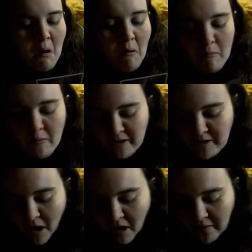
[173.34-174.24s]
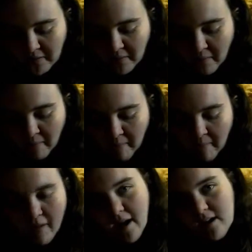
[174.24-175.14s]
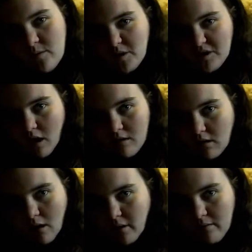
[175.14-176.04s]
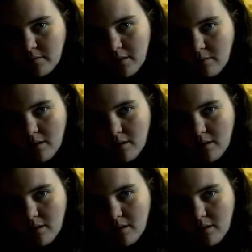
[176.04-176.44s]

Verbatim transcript: oh, I'm wearing socks. I didn't wear socks when I was a